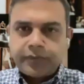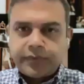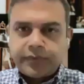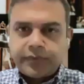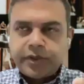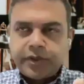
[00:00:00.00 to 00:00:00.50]

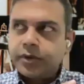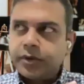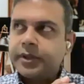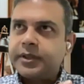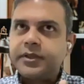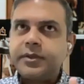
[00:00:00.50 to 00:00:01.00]
really sure,
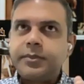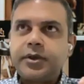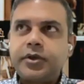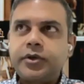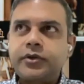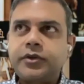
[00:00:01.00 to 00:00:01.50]
but is it
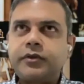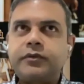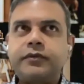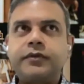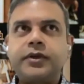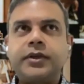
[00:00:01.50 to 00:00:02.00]
because
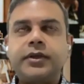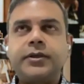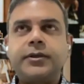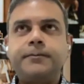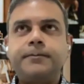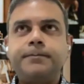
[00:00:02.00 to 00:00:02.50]
of
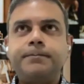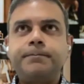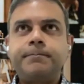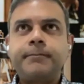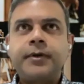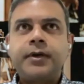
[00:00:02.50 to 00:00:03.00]
um,
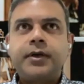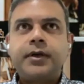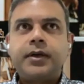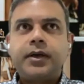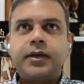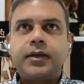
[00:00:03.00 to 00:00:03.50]

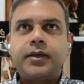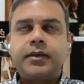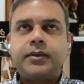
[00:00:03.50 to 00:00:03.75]
uh,